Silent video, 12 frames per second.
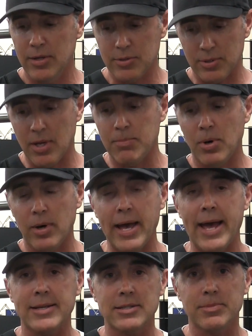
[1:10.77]
So that ball
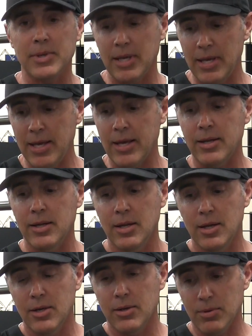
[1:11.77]
has to be hit,
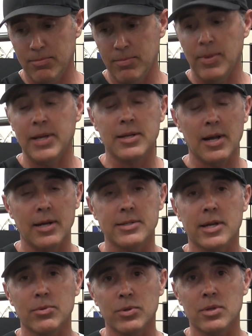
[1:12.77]
made
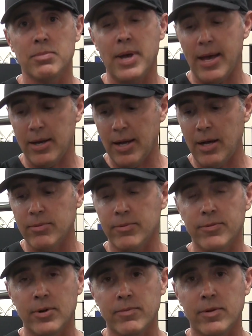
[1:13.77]
contact with the bat out
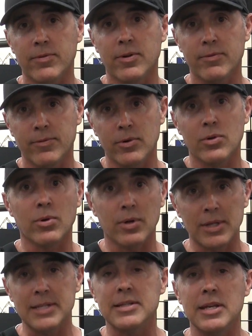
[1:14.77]
in front of our front foot, or
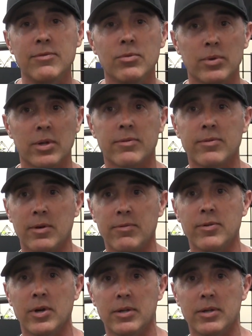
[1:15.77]
at least even with our front foot.